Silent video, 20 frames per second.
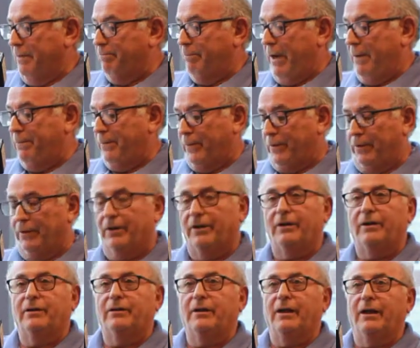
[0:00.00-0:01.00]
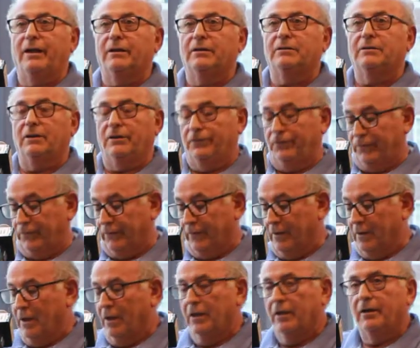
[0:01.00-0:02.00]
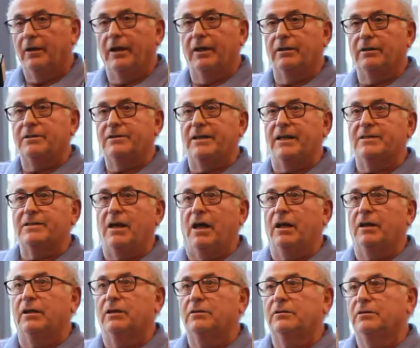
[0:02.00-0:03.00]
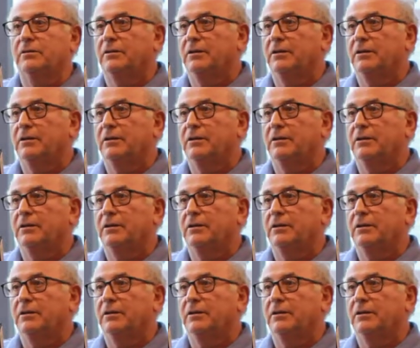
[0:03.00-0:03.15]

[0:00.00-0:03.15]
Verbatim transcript: paper in her hand, and it says on it